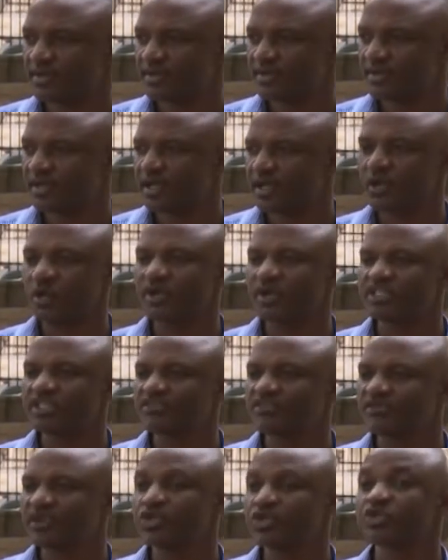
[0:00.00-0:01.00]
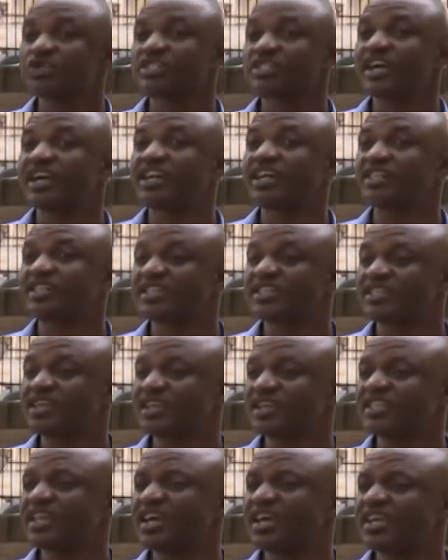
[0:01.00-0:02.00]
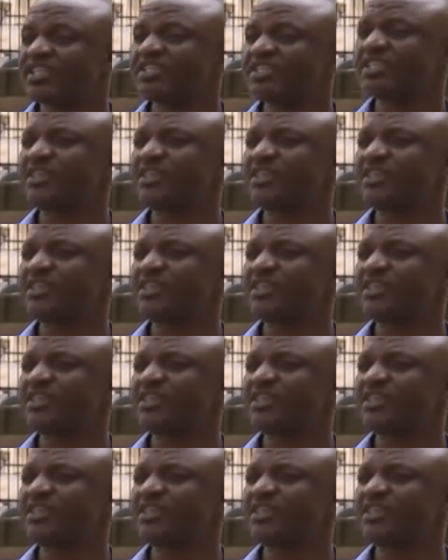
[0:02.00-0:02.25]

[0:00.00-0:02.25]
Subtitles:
They call it inflation targeting. They target the